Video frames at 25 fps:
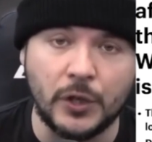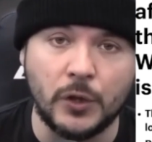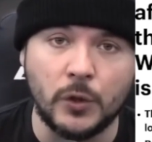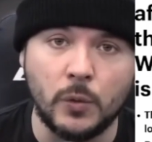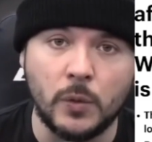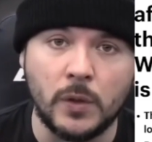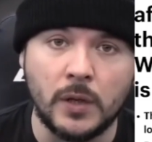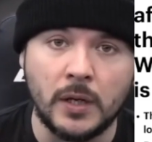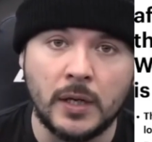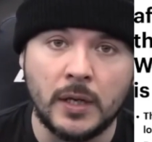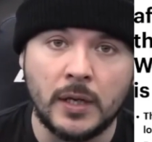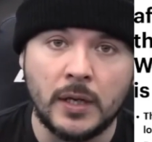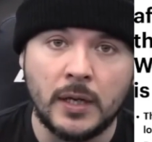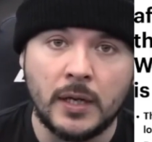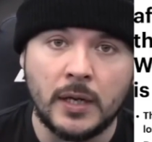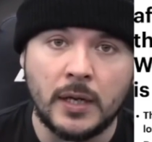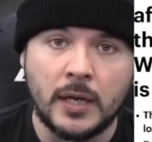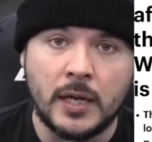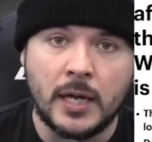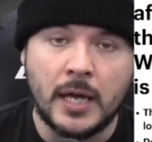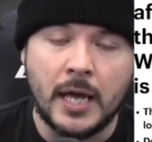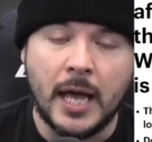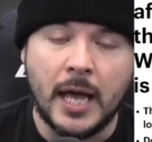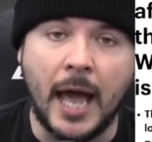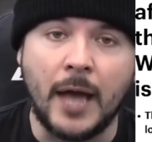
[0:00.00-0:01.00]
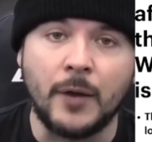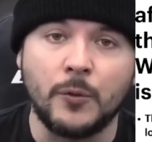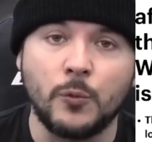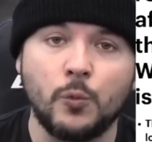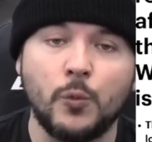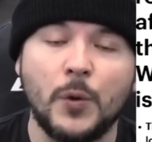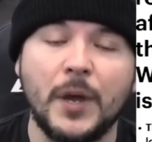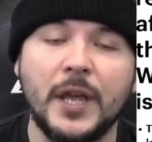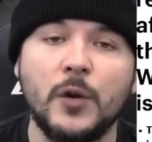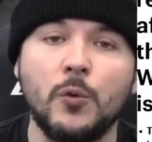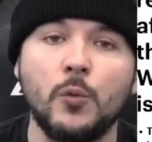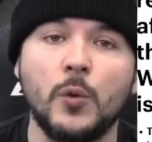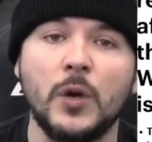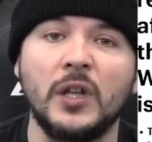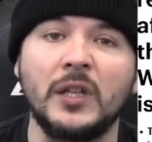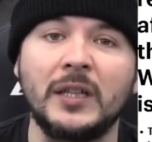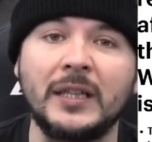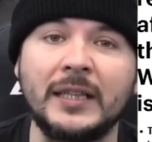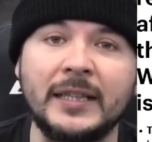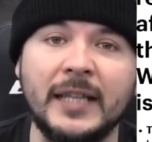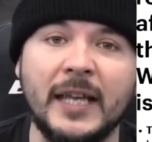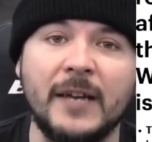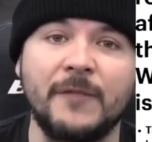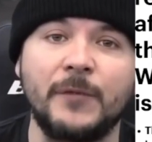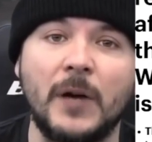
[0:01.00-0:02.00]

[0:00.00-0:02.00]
Like bitch and moan virtue signaling,